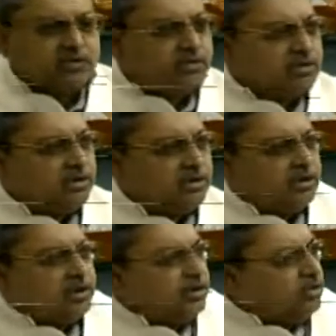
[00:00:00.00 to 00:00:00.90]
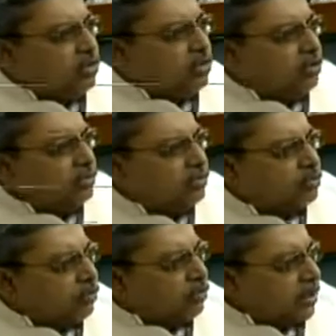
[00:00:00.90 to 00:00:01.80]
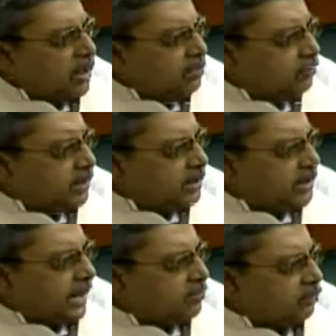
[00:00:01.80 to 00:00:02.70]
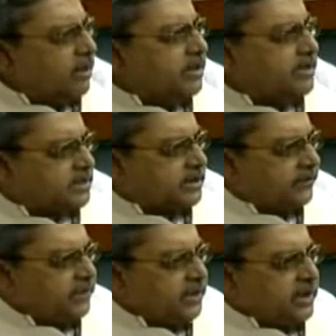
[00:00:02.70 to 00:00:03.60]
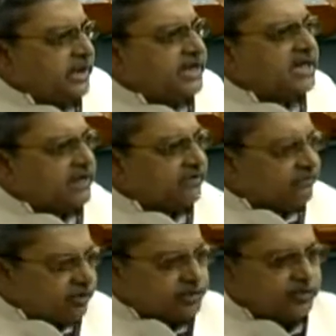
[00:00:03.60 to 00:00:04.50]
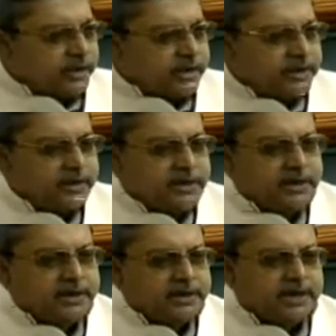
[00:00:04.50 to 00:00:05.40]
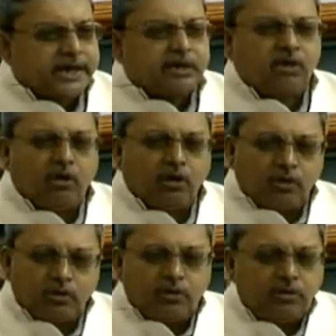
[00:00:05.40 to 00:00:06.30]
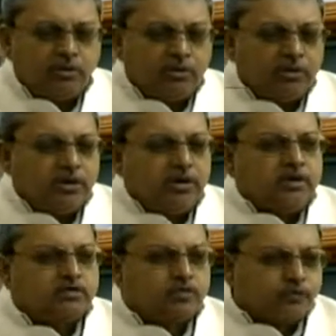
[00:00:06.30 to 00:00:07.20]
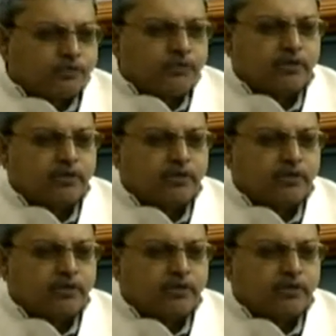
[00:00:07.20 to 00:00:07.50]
no quarrel with that words. It is unfortunate that although Supreme